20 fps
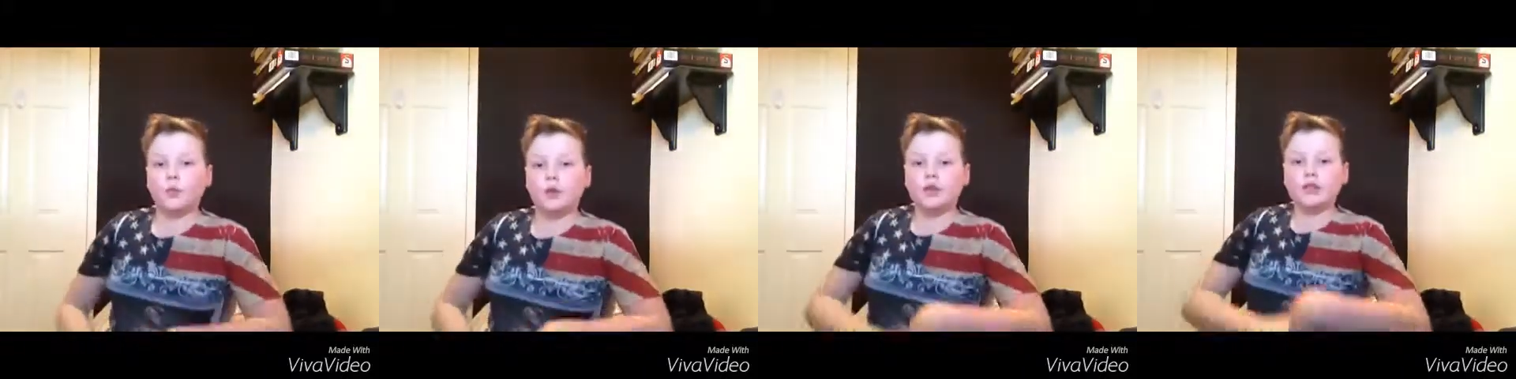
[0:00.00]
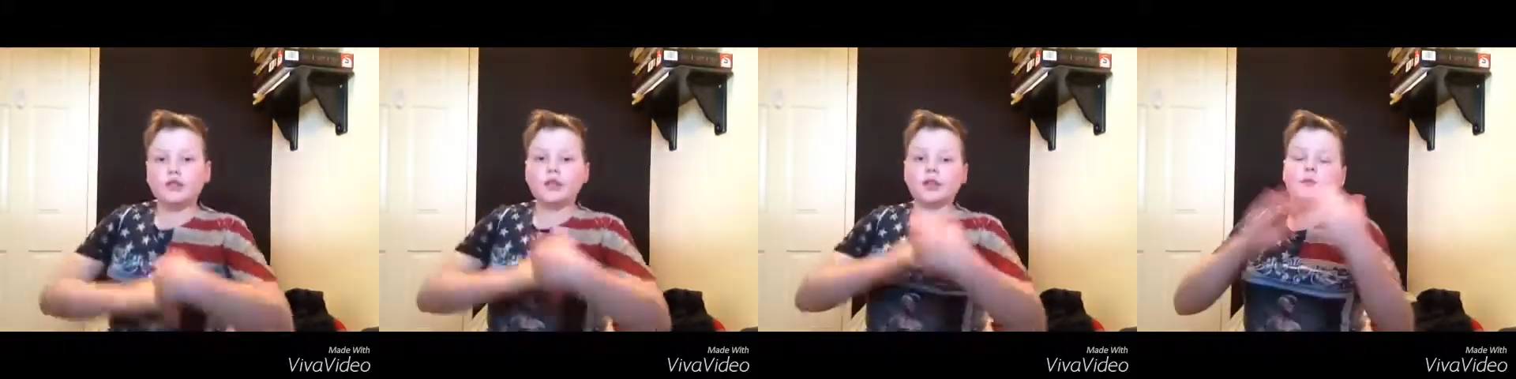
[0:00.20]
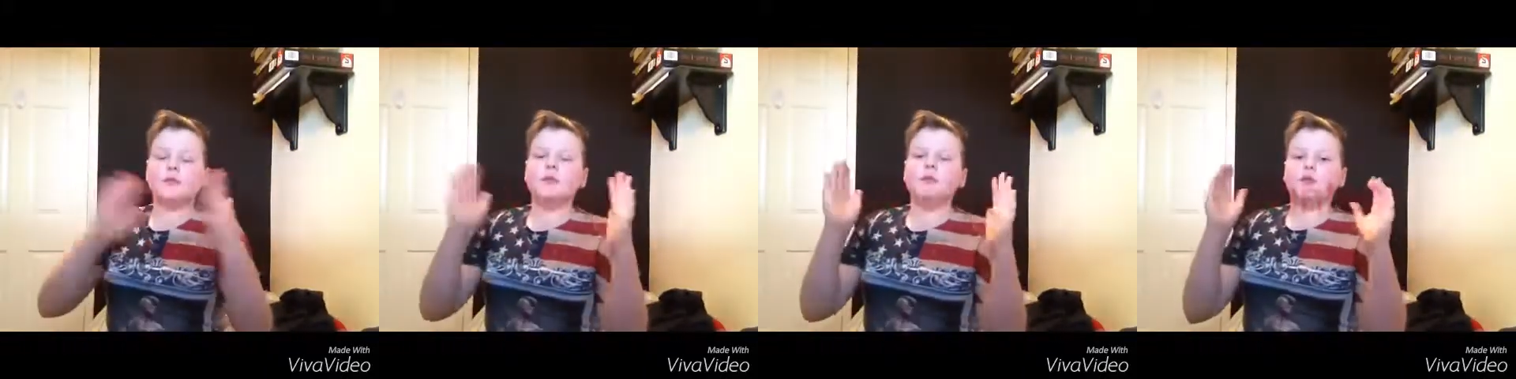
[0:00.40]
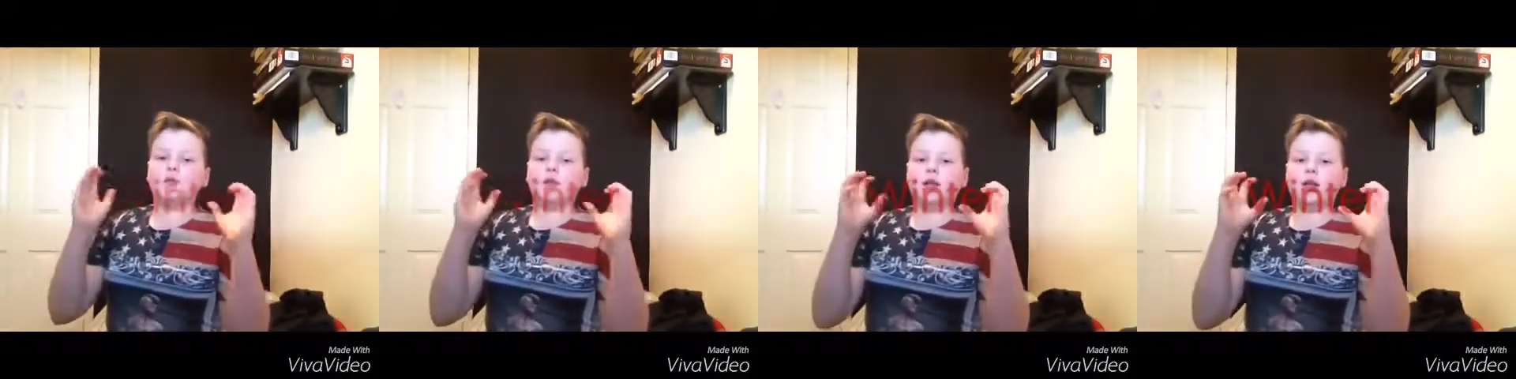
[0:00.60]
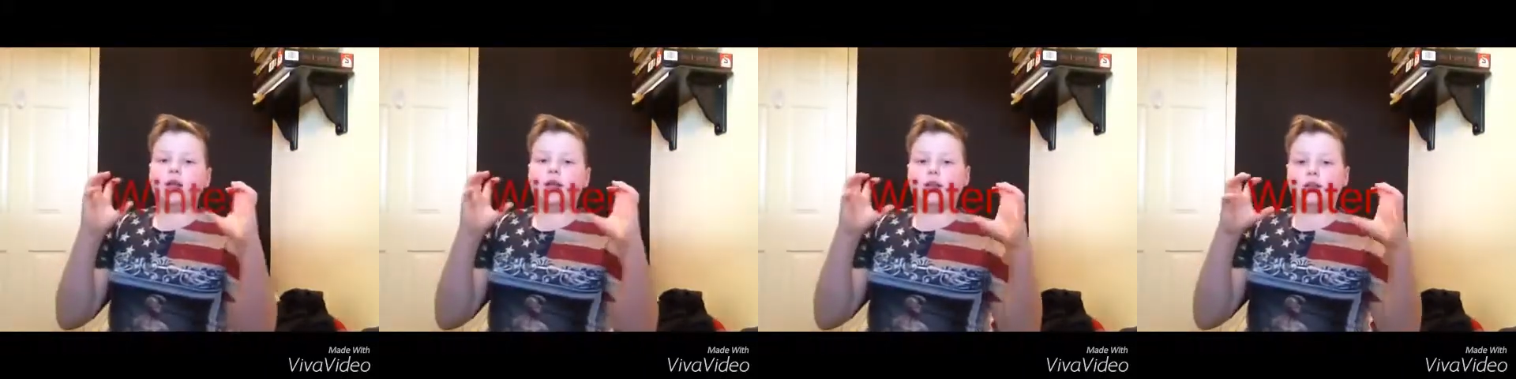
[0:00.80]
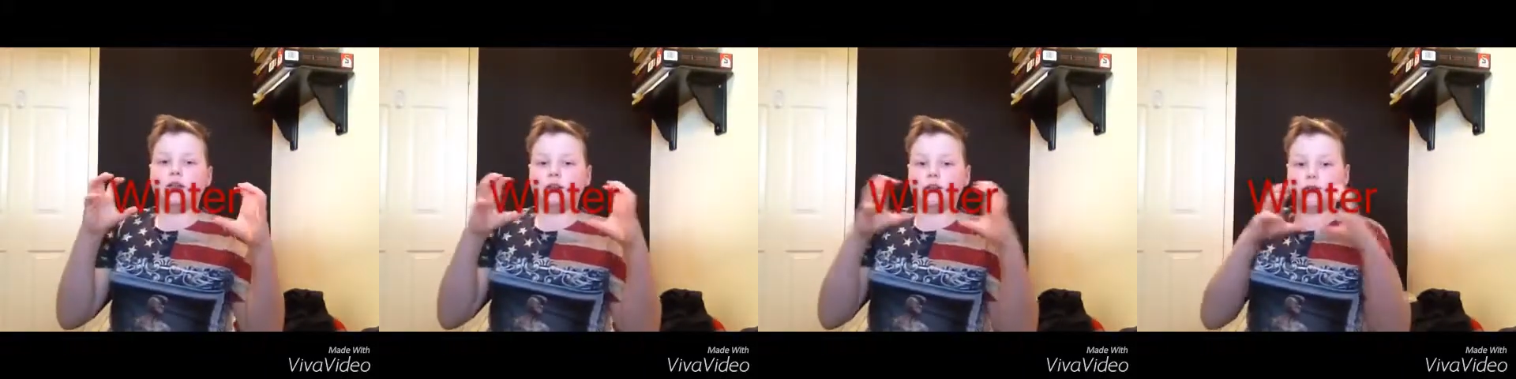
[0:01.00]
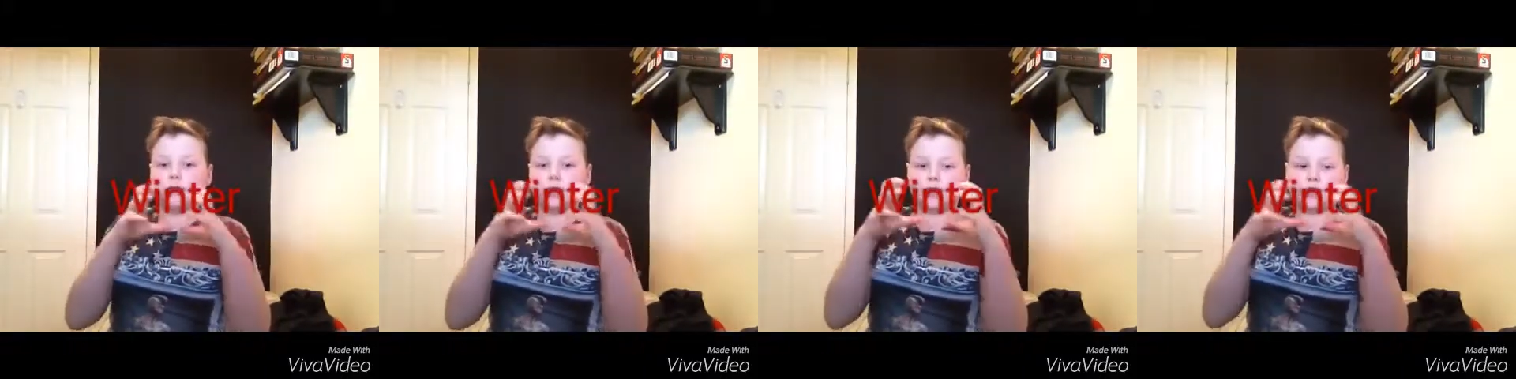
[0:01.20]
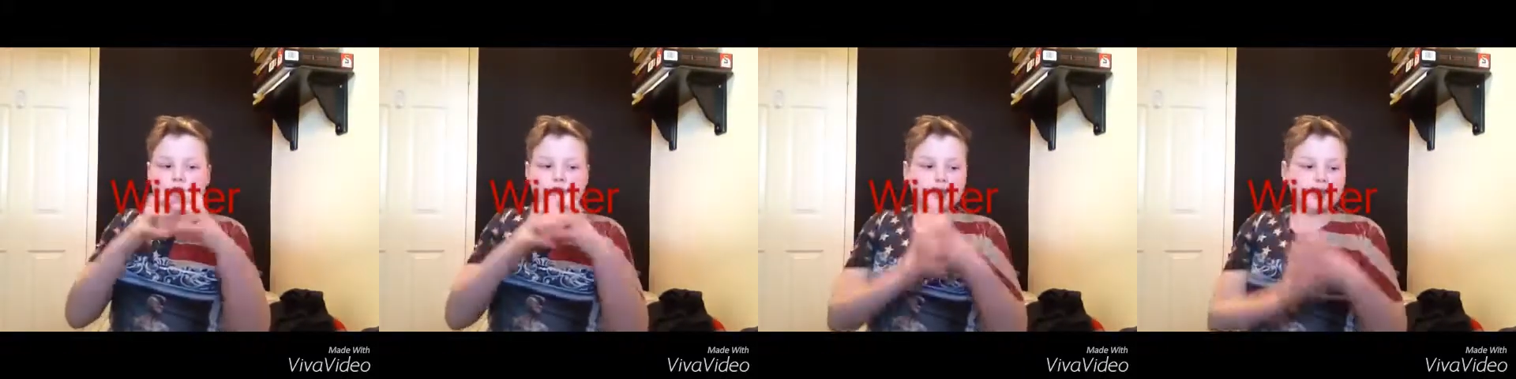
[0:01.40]
winter. I'm going to be doing it in
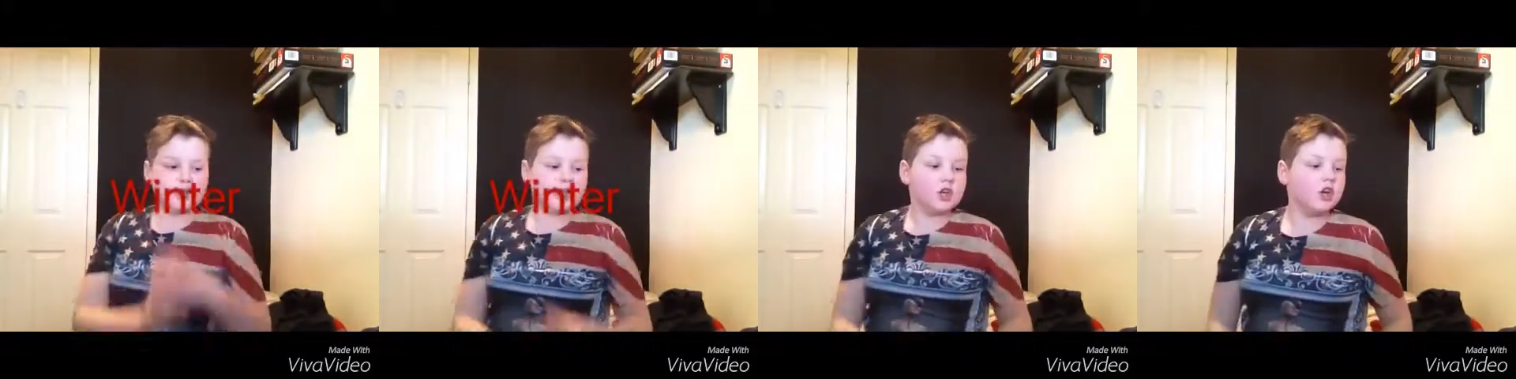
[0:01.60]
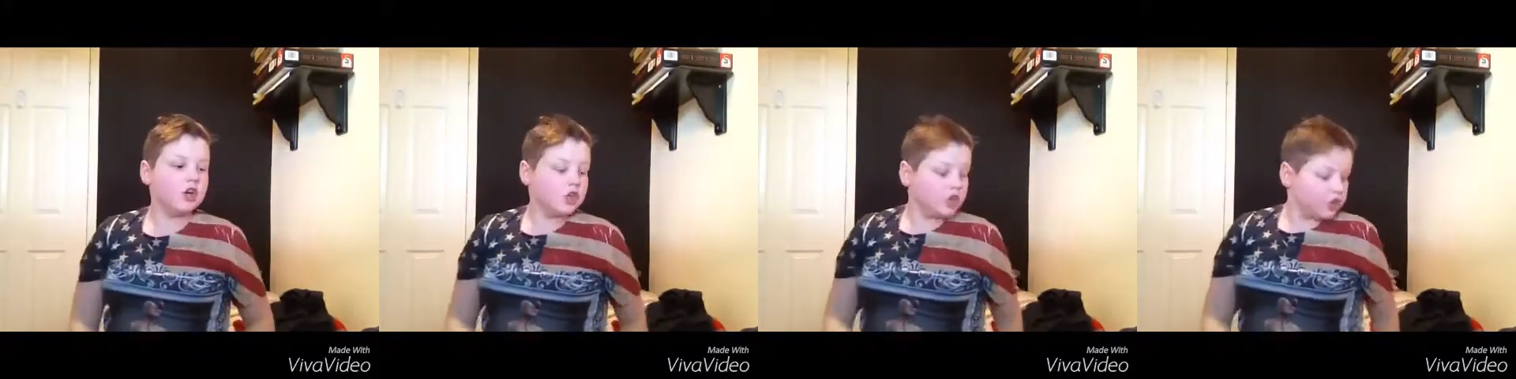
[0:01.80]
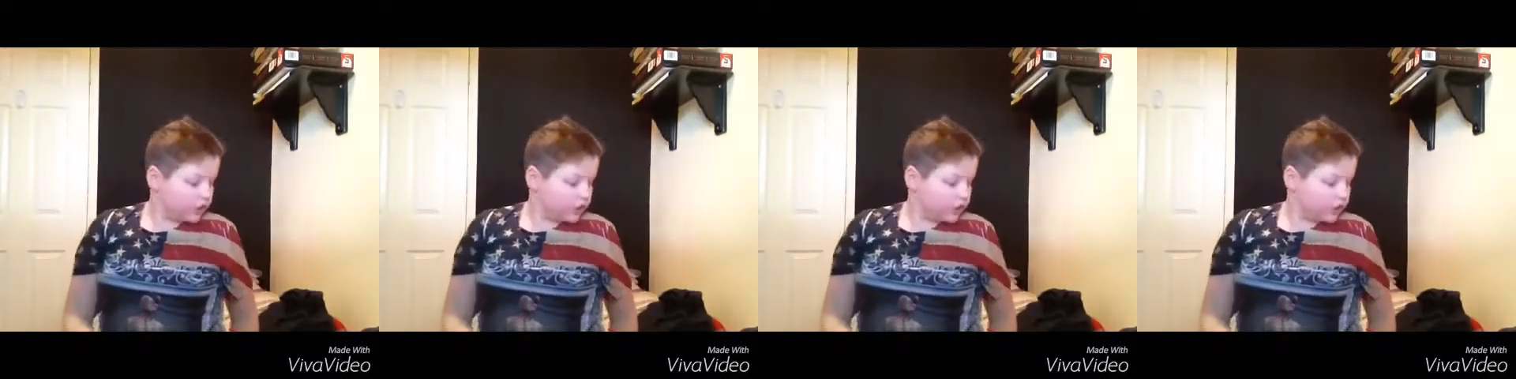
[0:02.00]
sections.